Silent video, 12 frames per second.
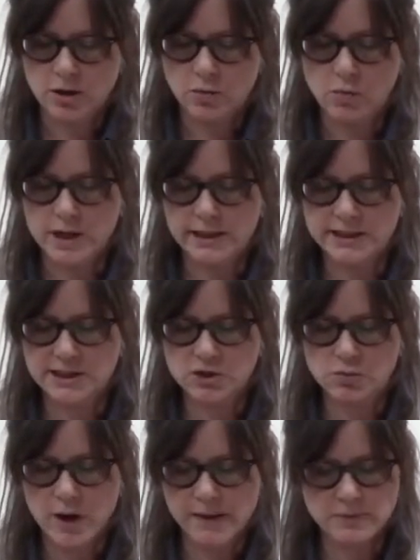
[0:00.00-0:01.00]
One is
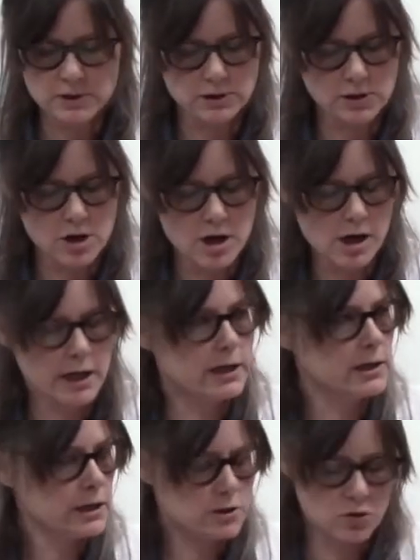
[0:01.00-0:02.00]
swept along
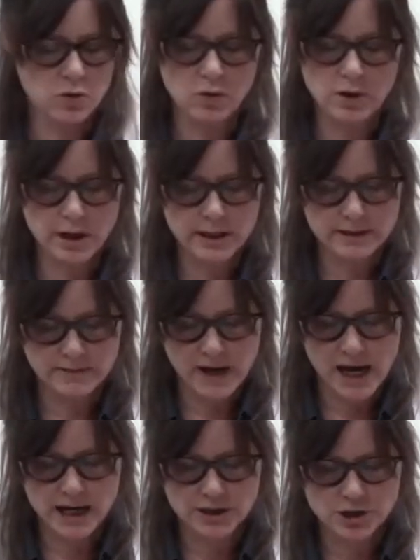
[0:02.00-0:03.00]
in a torrent of
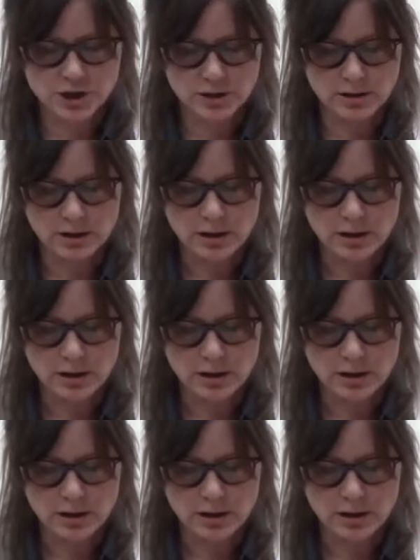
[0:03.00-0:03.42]
action.